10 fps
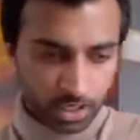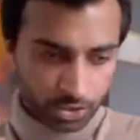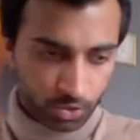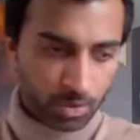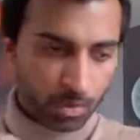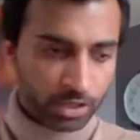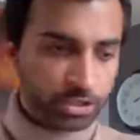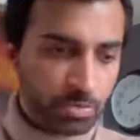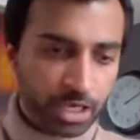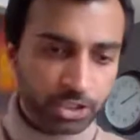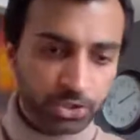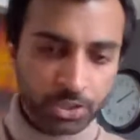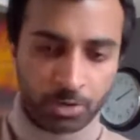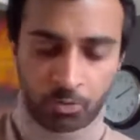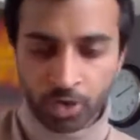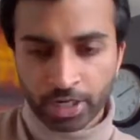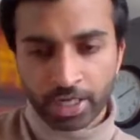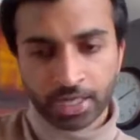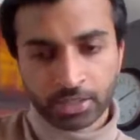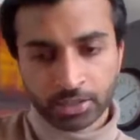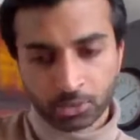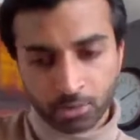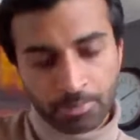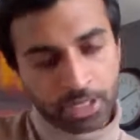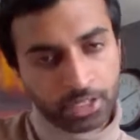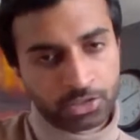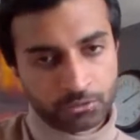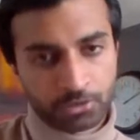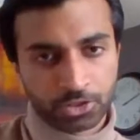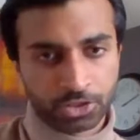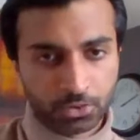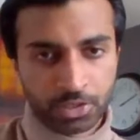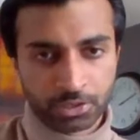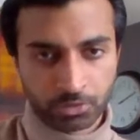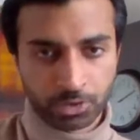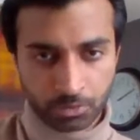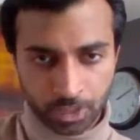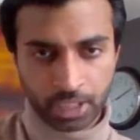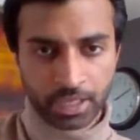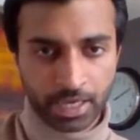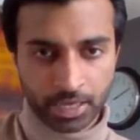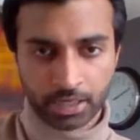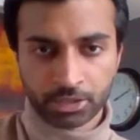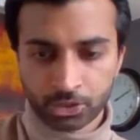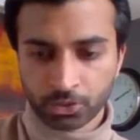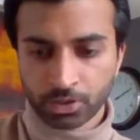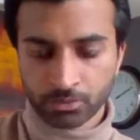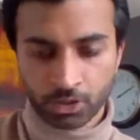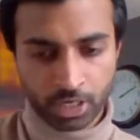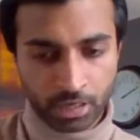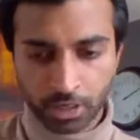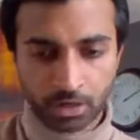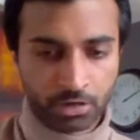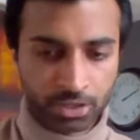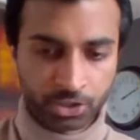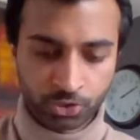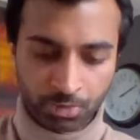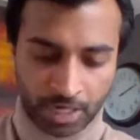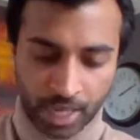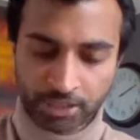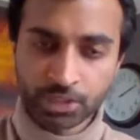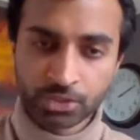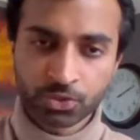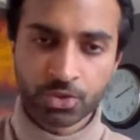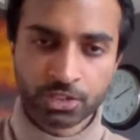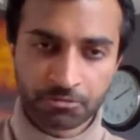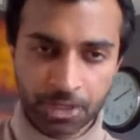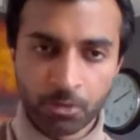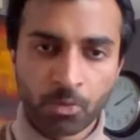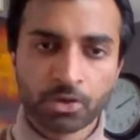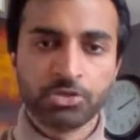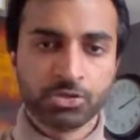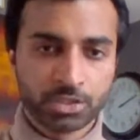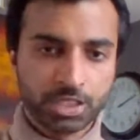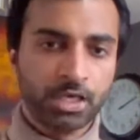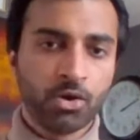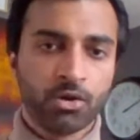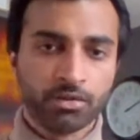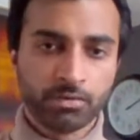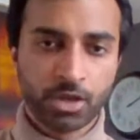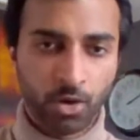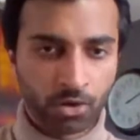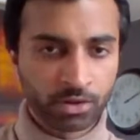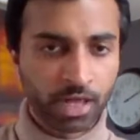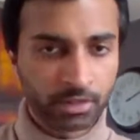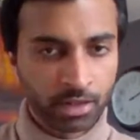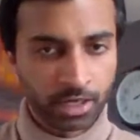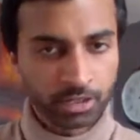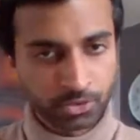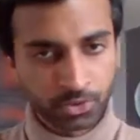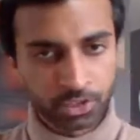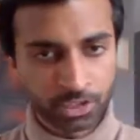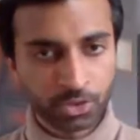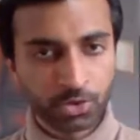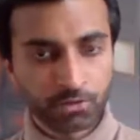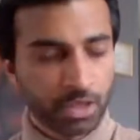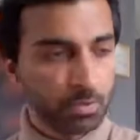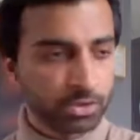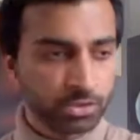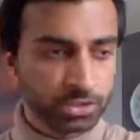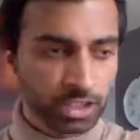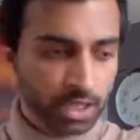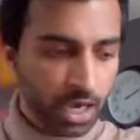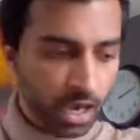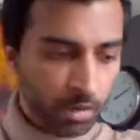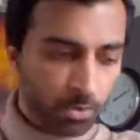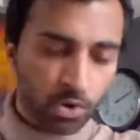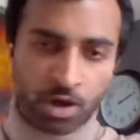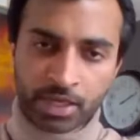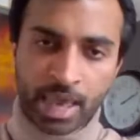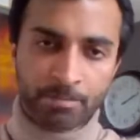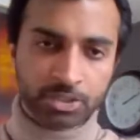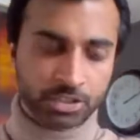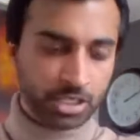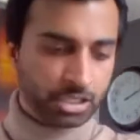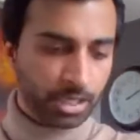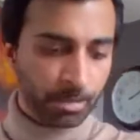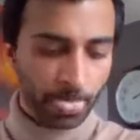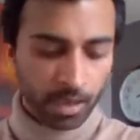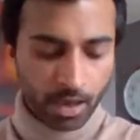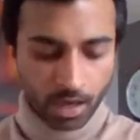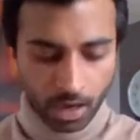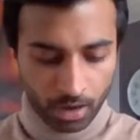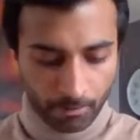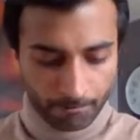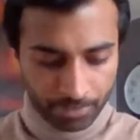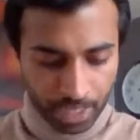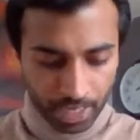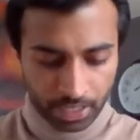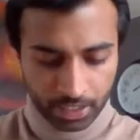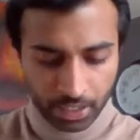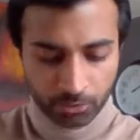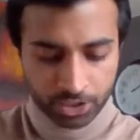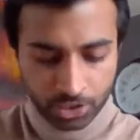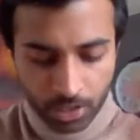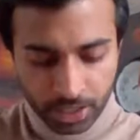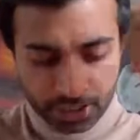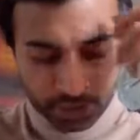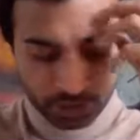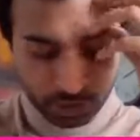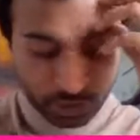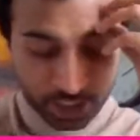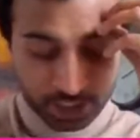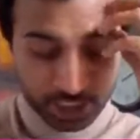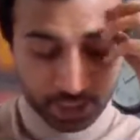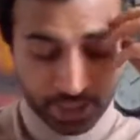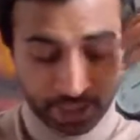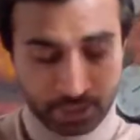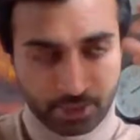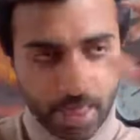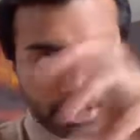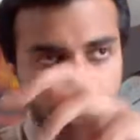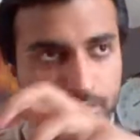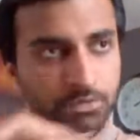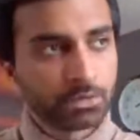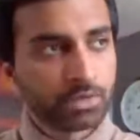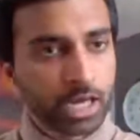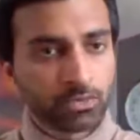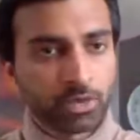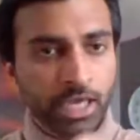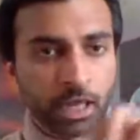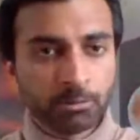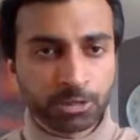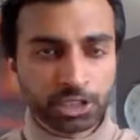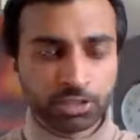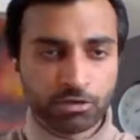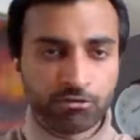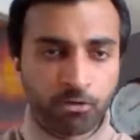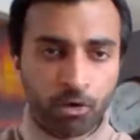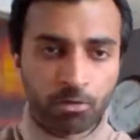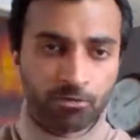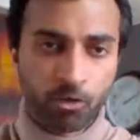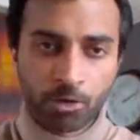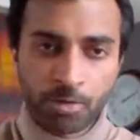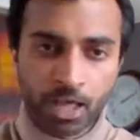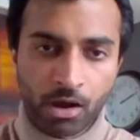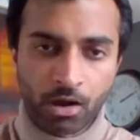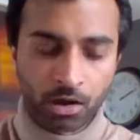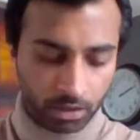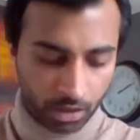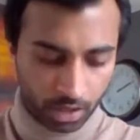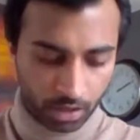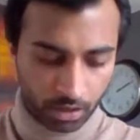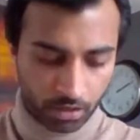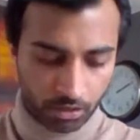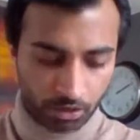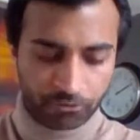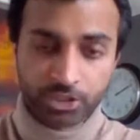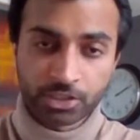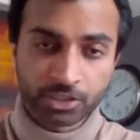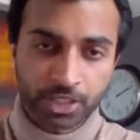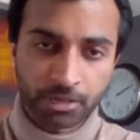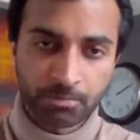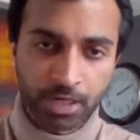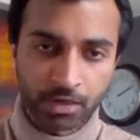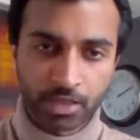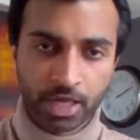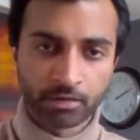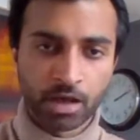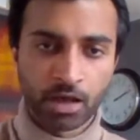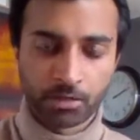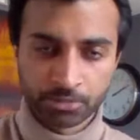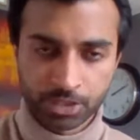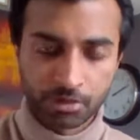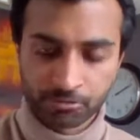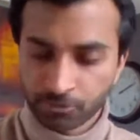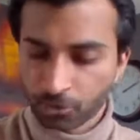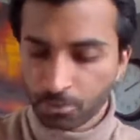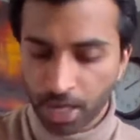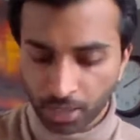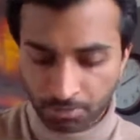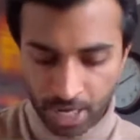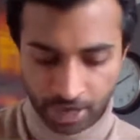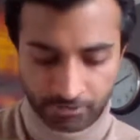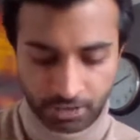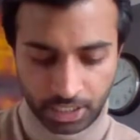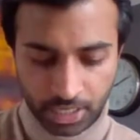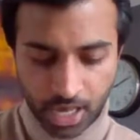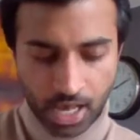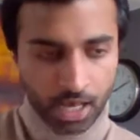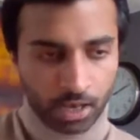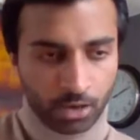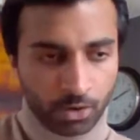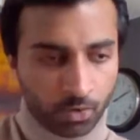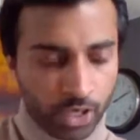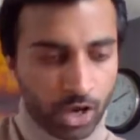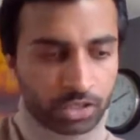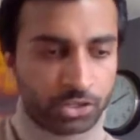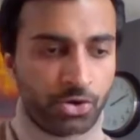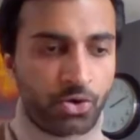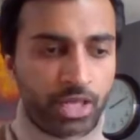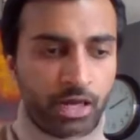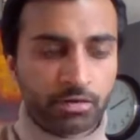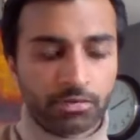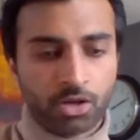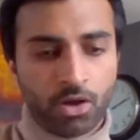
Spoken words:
So we wanted to make sure that we're getting the opinions of our students. We're really getting into keeping our ears open, asking students if they want to see the online learning to continue, or they want to see more on-campus teaching. And we started listening to students, and that really helped us forming our official statement that some of you may have seen. We got to know that